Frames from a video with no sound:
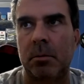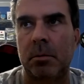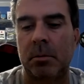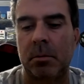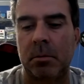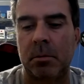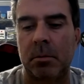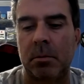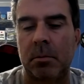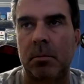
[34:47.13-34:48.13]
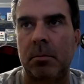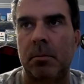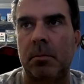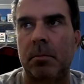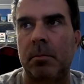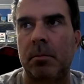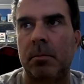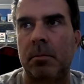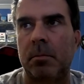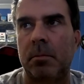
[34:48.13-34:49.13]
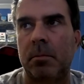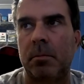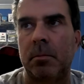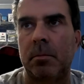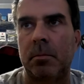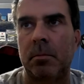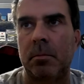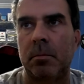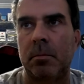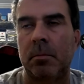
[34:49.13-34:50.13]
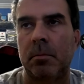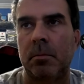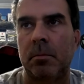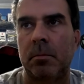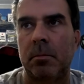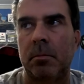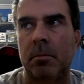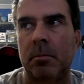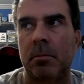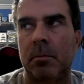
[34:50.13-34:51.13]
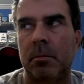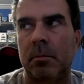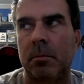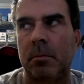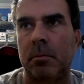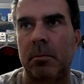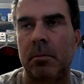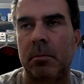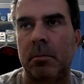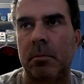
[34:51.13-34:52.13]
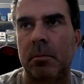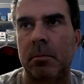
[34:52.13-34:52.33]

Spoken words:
(silent)